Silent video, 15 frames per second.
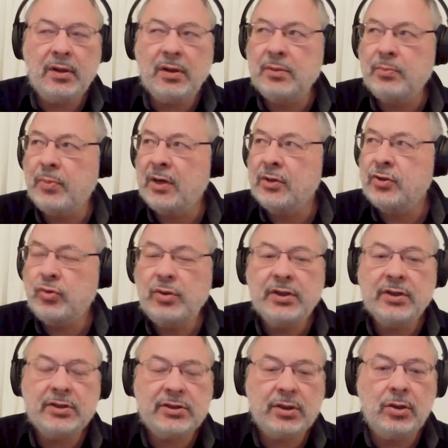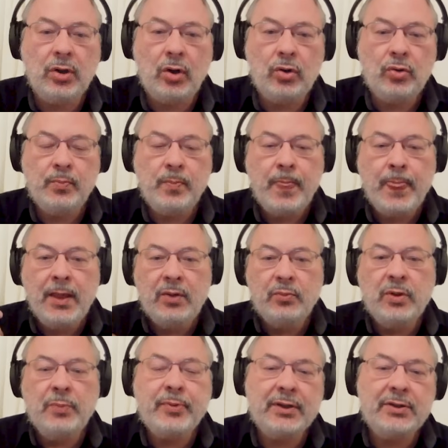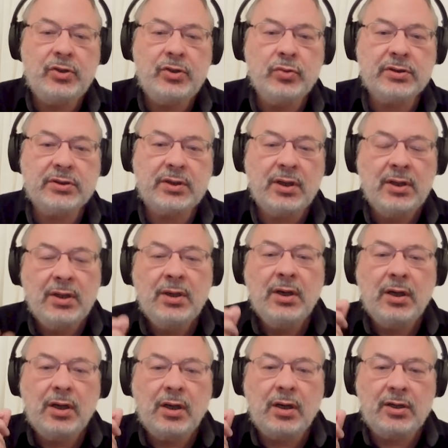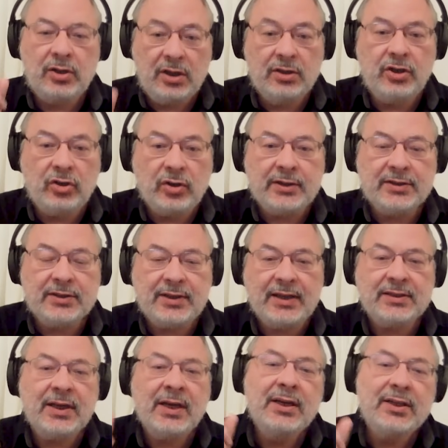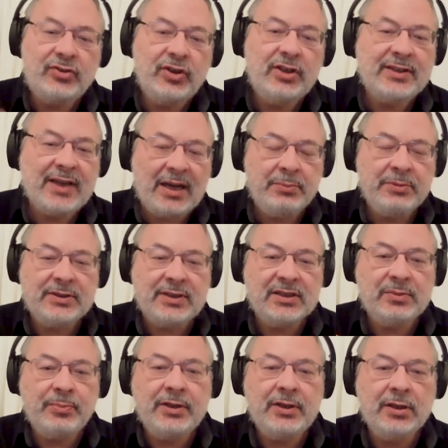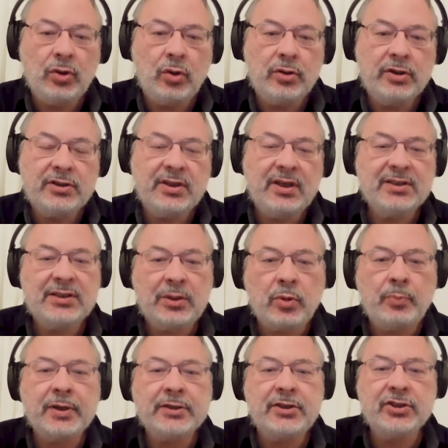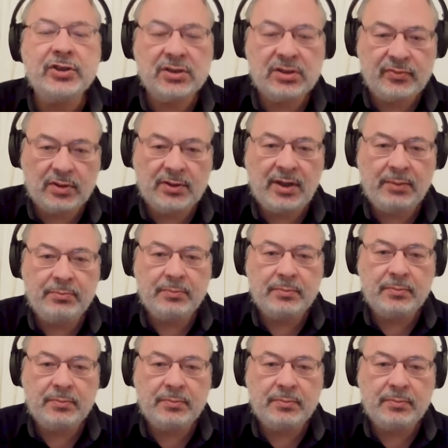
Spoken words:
about 2 years ago, we produced in the United States 3 times as many lawyers as there were positions for them.